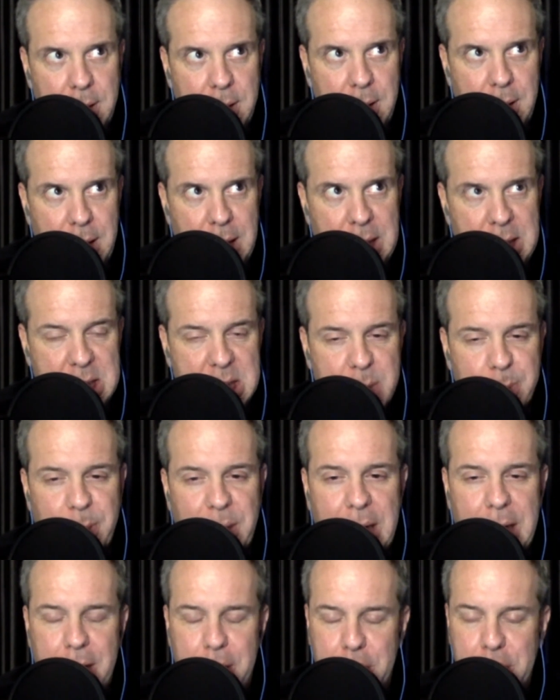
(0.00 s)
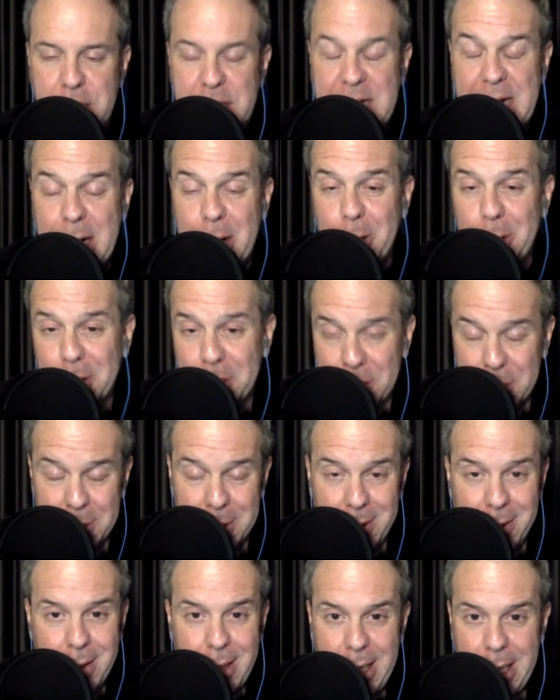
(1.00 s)
inspired
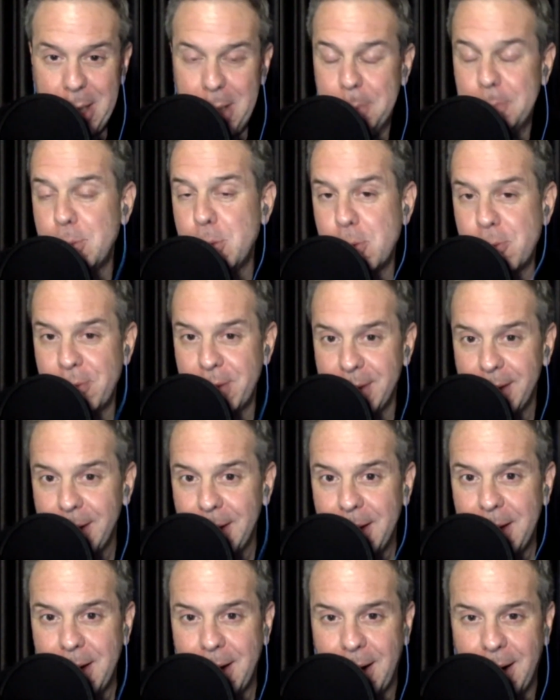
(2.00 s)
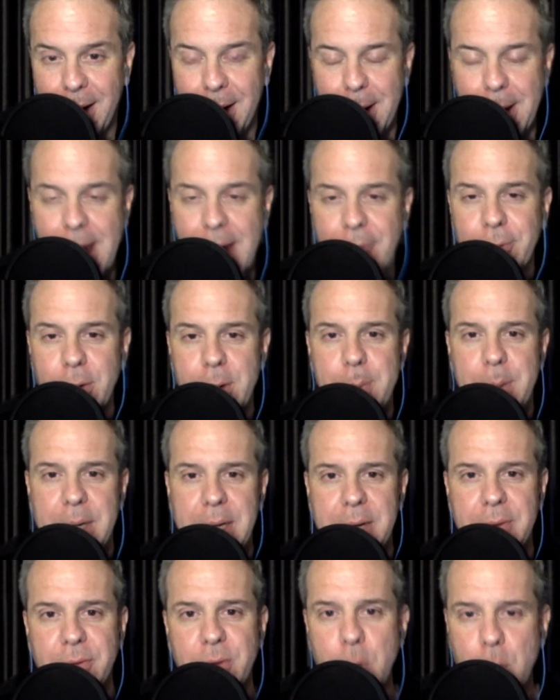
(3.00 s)
character in a movie.
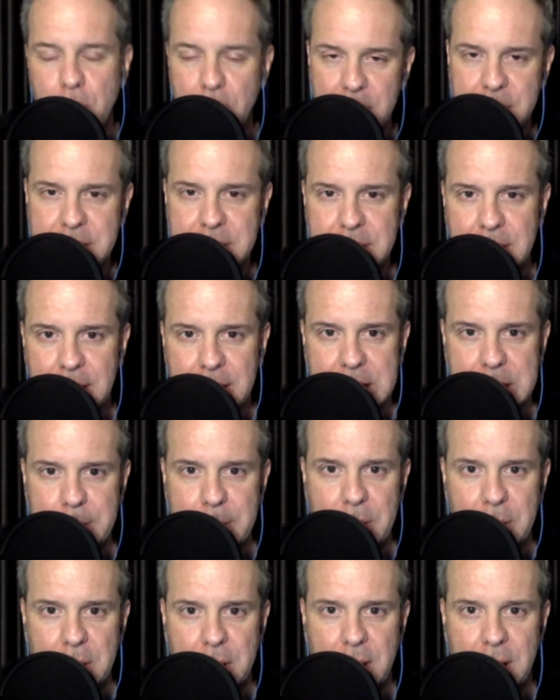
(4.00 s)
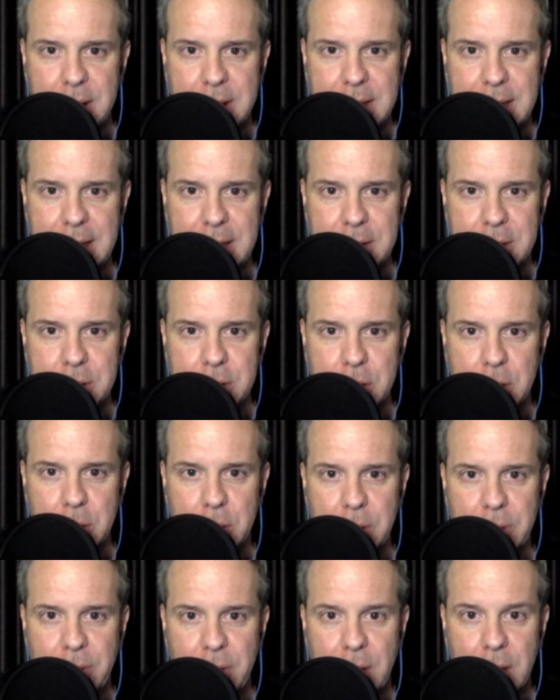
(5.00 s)
Everybody, of course, talks about Contact and
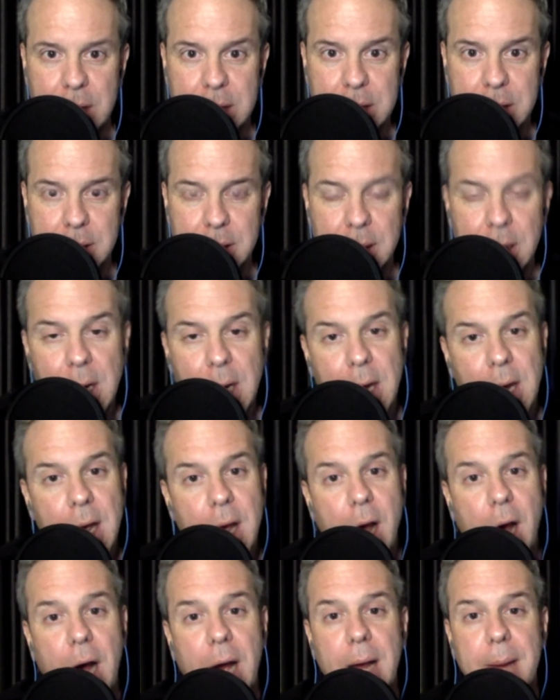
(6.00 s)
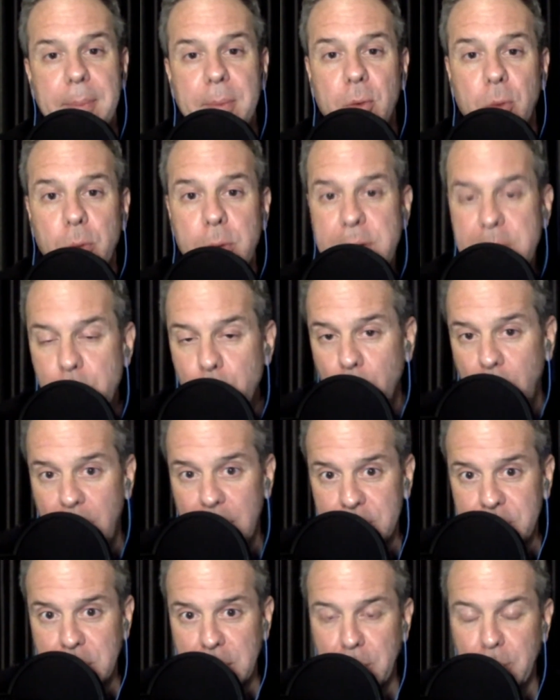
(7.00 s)
Jodie Foster. I'm
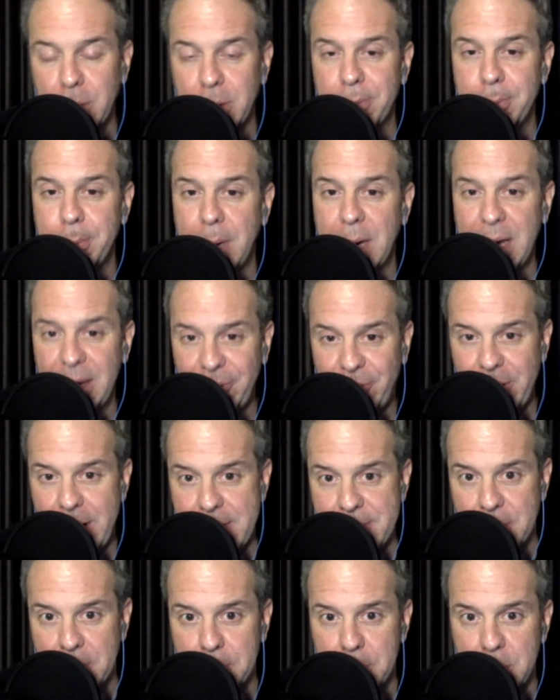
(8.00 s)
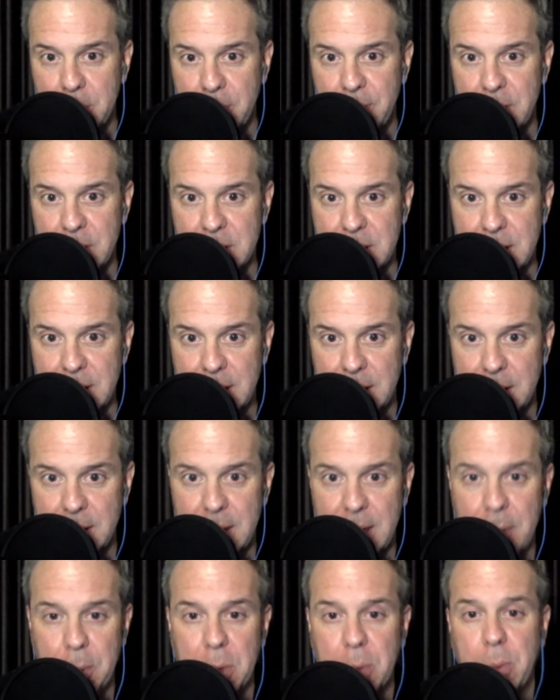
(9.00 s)
rewatching one of my favorite movies the other
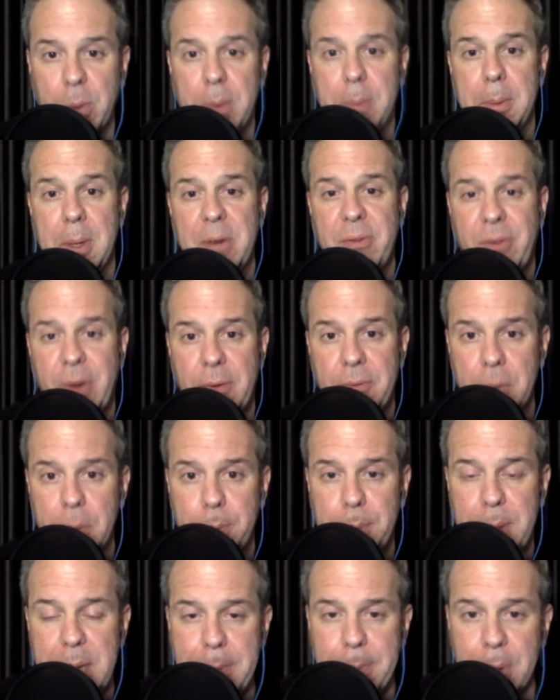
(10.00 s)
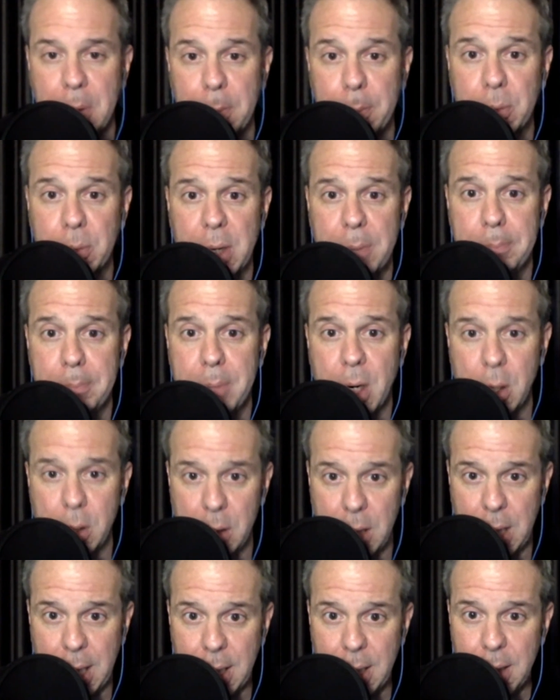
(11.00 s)
day with one of my favorite people, Britt
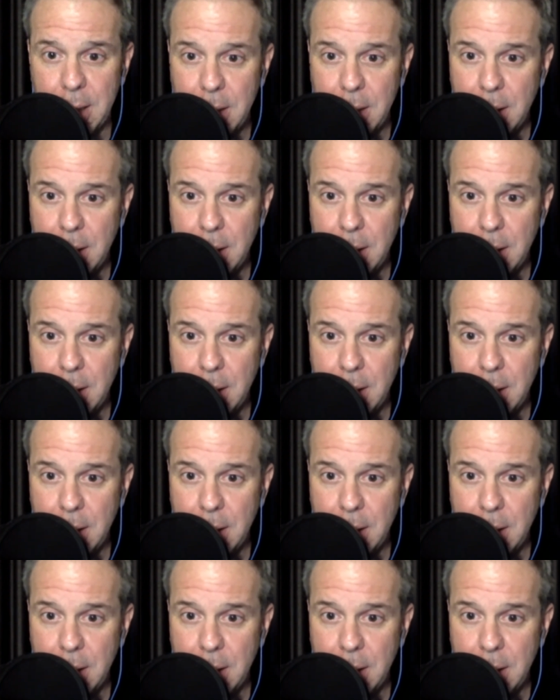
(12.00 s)
Marling.